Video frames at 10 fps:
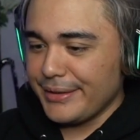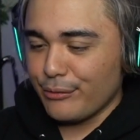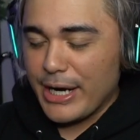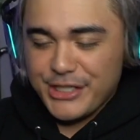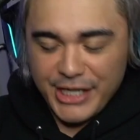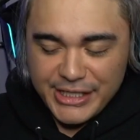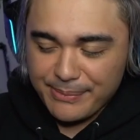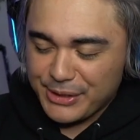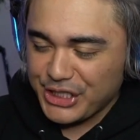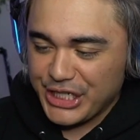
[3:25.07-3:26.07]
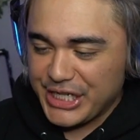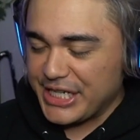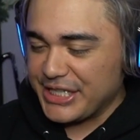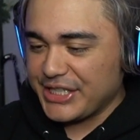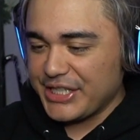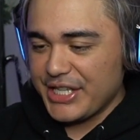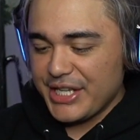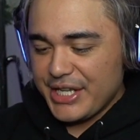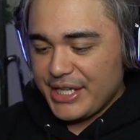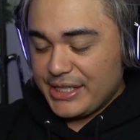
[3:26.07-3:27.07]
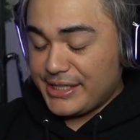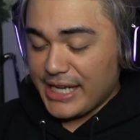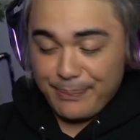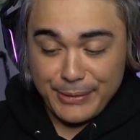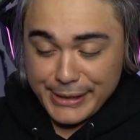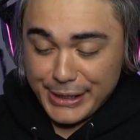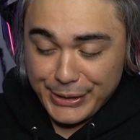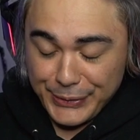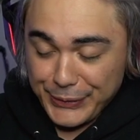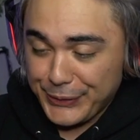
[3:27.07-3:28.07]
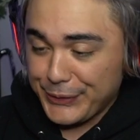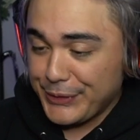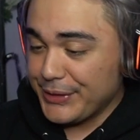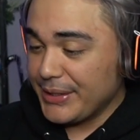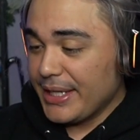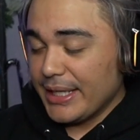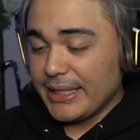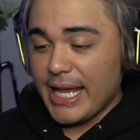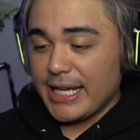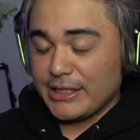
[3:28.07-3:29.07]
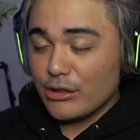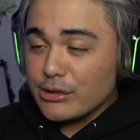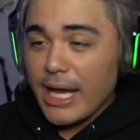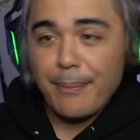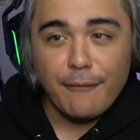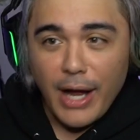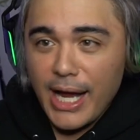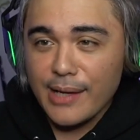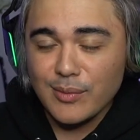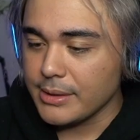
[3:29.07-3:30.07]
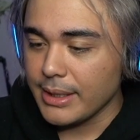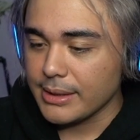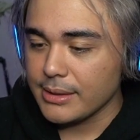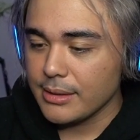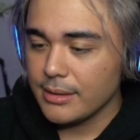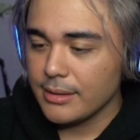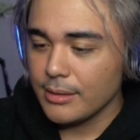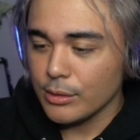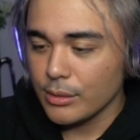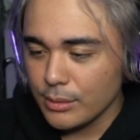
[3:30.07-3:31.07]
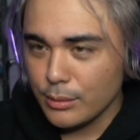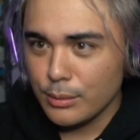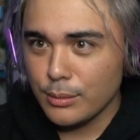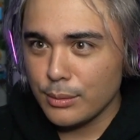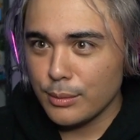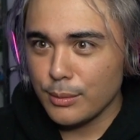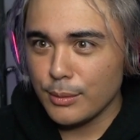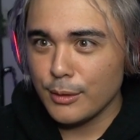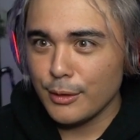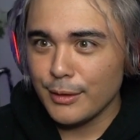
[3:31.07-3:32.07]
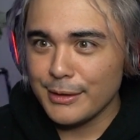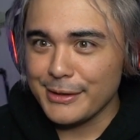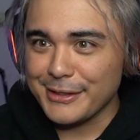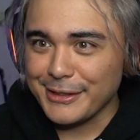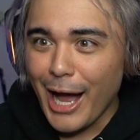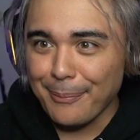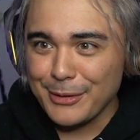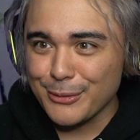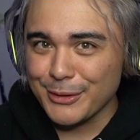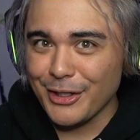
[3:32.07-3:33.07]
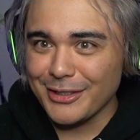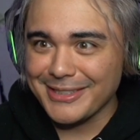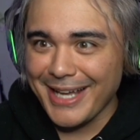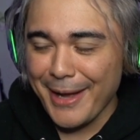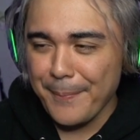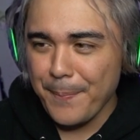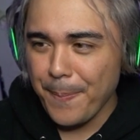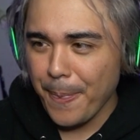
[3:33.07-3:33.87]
Rage Against the Machines, Cypress Hill, like those type of vibes. Next, and Stop. This one's called Stop.